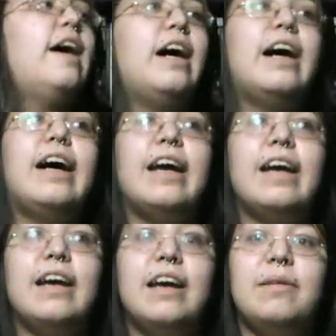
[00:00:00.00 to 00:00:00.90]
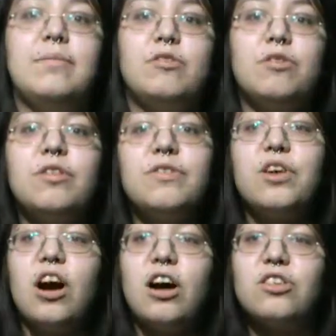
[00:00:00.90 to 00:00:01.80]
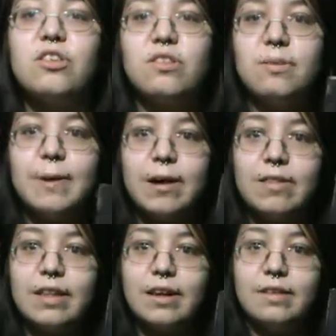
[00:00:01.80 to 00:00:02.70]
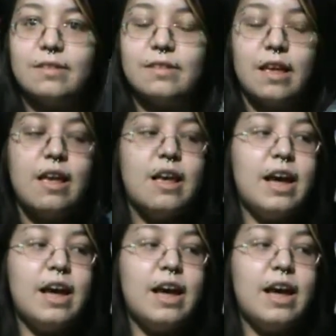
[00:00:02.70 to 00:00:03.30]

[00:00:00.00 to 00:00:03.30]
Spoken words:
I am sort of cautious about this.